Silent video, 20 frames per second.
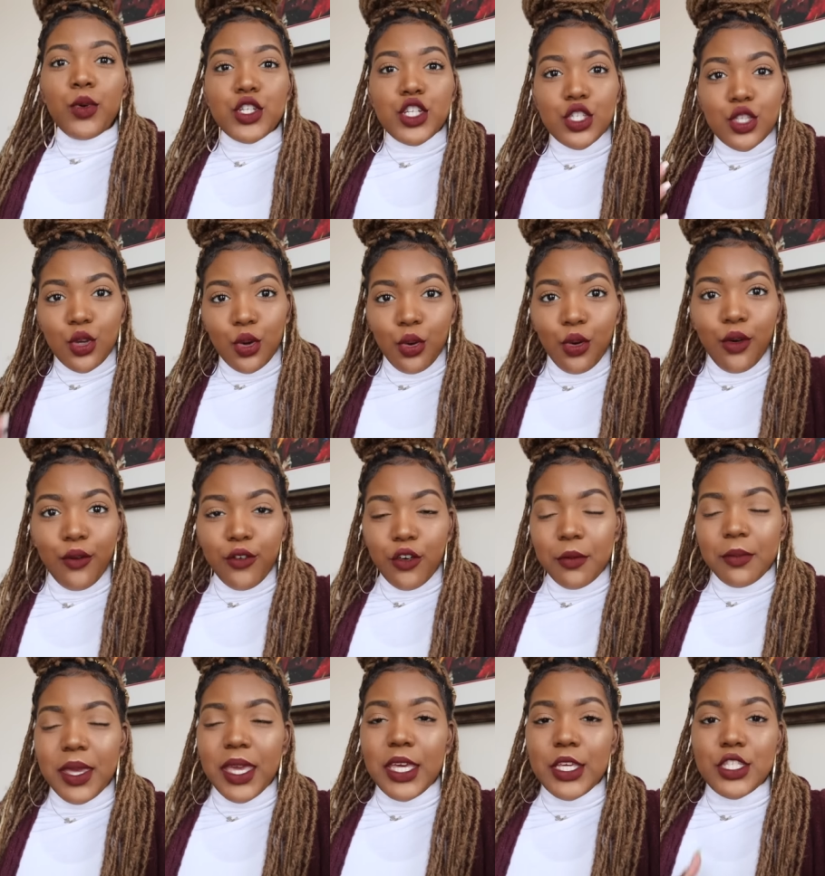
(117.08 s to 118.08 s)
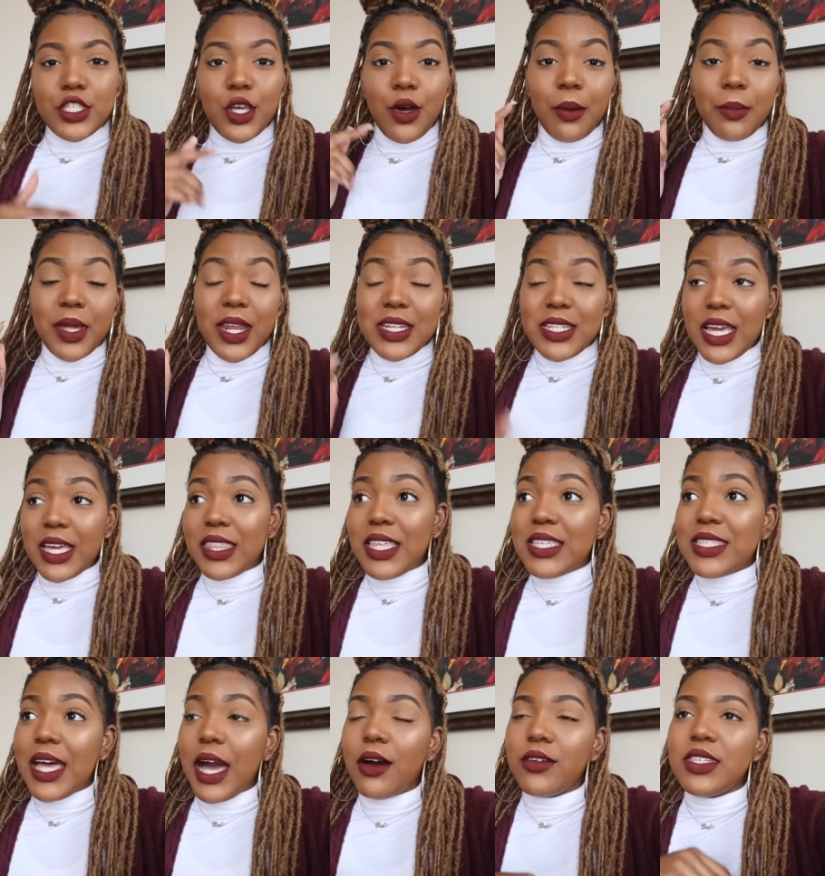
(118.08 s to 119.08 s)
which is cool for me, so I'm going to take
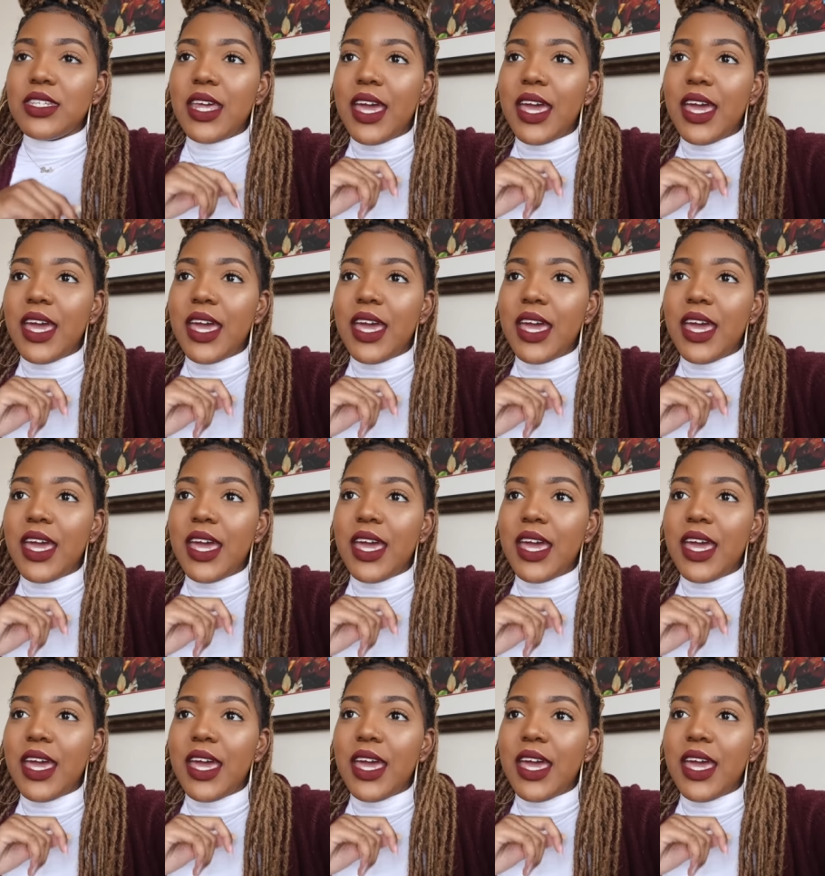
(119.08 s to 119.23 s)
these out